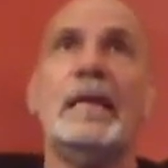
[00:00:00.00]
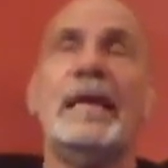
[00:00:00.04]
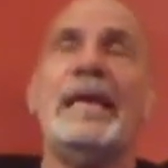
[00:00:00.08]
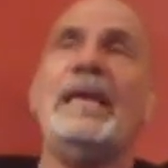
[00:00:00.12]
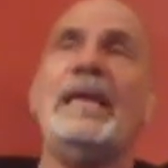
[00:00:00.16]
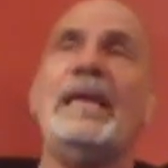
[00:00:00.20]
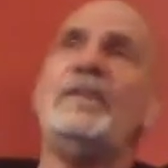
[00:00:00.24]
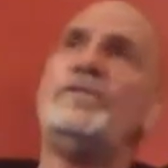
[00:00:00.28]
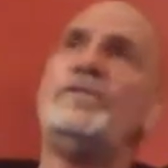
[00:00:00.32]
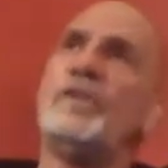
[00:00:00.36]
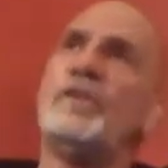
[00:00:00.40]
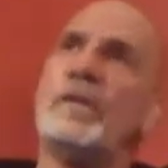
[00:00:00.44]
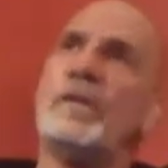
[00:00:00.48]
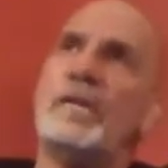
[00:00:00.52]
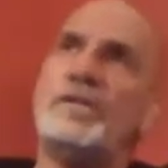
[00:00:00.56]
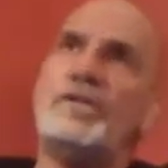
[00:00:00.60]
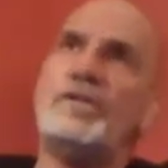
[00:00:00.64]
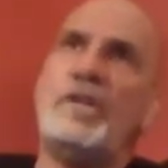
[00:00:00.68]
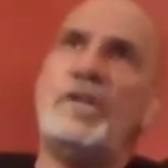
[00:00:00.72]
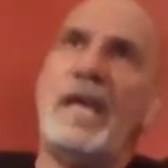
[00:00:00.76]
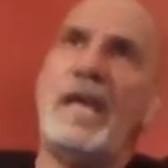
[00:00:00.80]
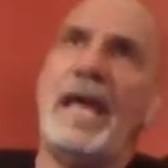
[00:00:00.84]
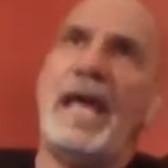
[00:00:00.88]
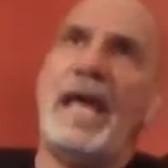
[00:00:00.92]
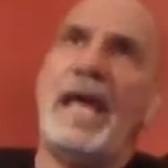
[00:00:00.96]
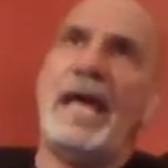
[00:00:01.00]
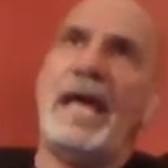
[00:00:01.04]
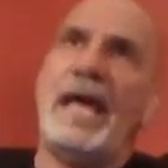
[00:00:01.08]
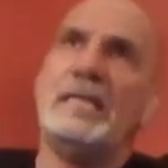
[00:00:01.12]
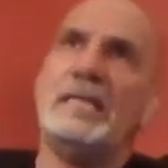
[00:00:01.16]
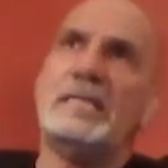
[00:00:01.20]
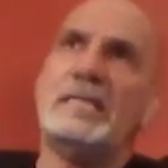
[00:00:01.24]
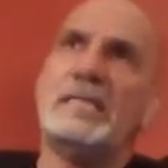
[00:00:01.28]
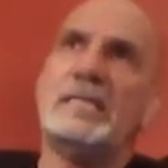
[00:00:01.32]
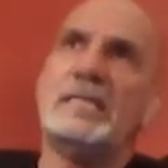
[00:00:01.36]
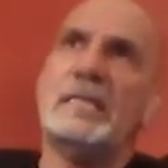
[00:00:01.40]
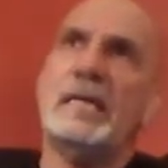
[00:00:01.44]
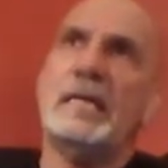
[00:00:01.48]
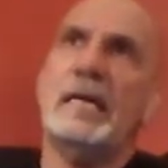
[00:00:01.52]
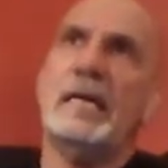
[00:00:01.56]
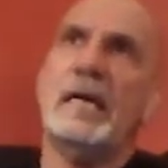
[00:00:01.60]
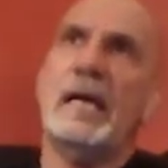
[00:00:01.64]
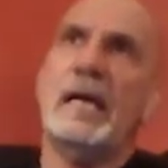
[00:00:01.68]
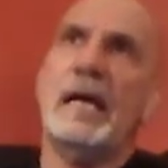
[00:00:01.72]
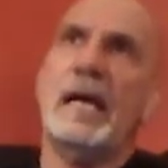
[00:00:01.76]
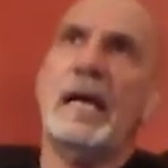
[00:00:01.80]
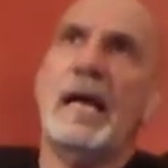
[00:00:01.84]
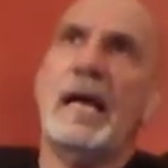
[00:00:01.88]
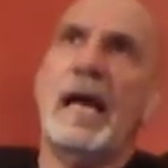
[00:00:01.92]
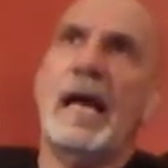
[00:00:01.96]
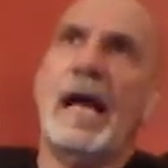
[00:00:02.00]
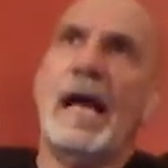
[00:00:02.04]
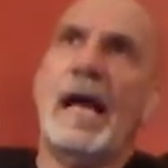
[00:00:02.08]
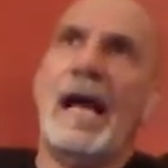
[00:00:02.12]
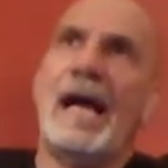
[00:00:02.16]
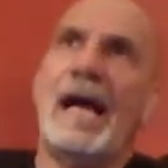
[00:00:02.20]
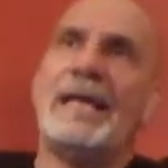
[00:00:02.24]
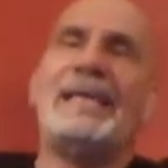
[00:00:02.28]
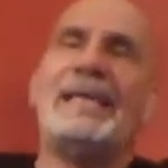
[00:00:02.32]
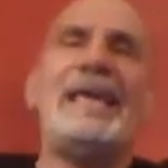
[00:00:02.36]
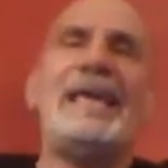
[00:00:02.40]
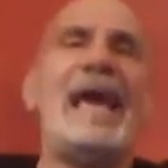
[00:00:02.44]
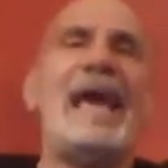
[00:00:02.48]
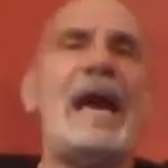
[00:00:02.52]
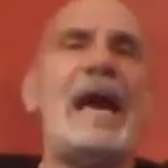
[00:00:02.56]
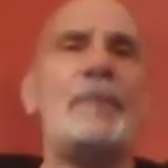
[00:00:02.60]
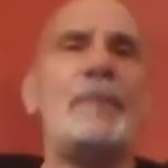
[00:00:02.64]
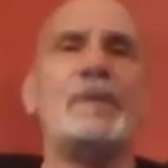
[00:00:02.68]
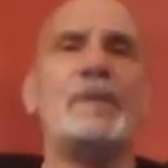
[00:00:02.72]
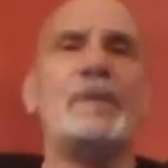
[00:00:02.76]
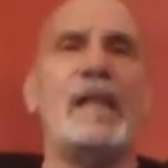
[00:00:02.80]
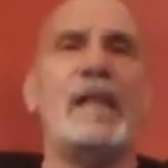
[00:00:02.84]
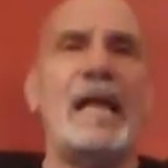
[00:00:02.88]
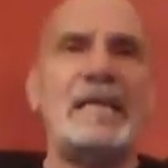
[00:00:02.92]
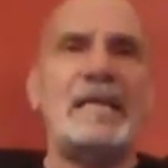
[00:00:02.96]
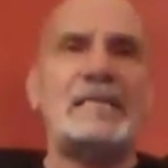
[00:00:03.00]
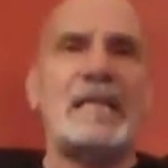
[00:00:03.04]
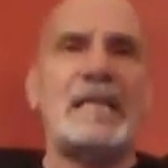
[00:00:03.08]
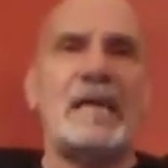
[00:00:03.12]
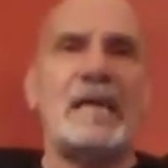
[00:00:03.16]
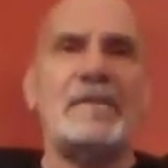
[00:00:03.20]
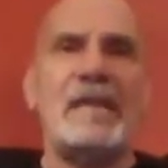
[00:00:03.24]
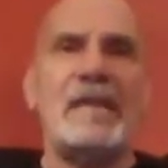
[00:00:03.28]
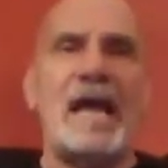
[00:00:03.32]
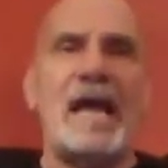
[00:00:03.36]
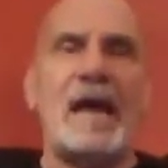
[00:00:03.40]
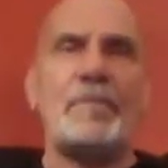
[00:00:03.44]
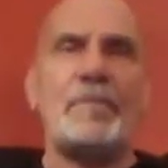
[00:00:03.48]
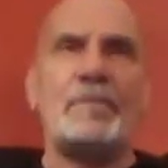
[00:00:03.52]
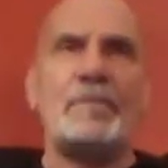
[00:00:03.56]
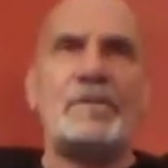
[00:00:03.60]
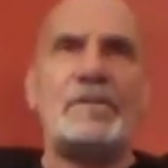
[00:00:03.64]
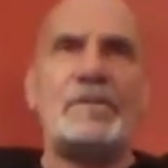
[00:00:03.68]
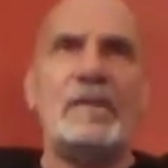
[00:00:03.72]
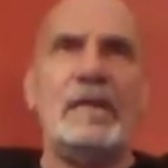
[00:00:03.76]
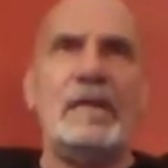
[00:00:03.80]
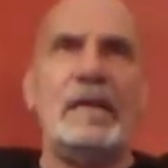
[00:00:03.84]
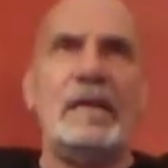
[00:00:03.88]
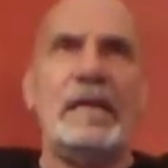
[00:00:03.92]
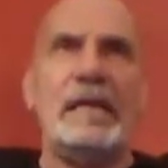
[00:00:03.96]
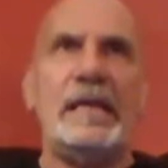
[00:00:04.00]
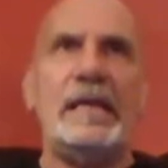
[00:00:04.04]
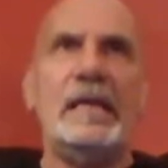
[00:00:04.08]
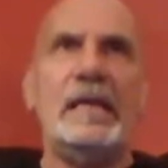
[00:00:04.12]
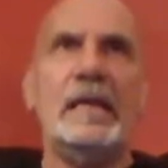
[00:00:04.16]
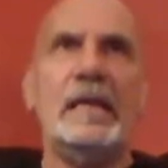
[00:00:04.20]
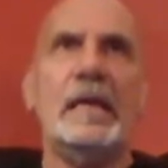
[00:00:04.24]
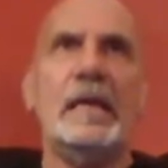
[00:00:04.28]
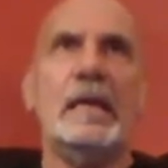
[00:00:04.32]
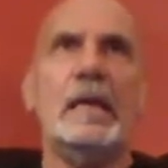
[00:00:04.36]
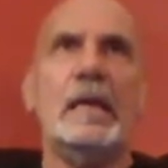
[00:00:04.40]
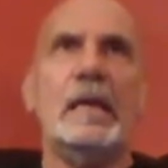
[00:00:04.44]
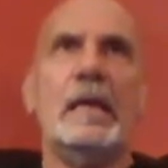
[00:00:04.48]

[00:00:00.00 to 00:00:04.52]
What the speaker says: He took a chance. I capitalized on the opportunity.